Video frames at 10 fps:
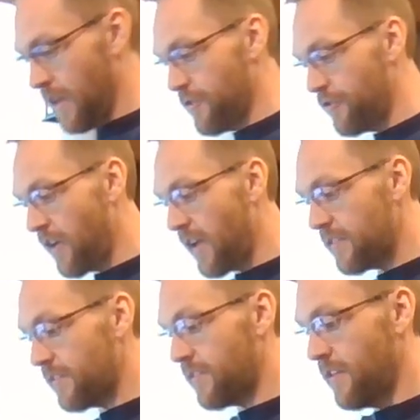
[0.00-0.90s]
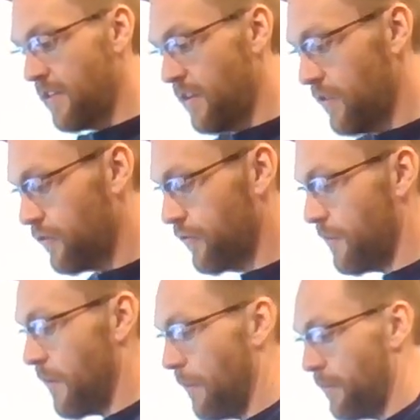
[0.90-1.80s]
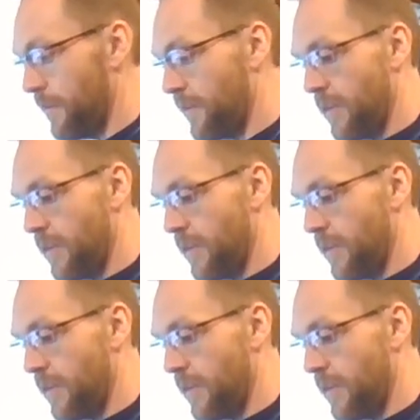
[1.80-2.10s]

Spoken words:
and just trim up. Sorry,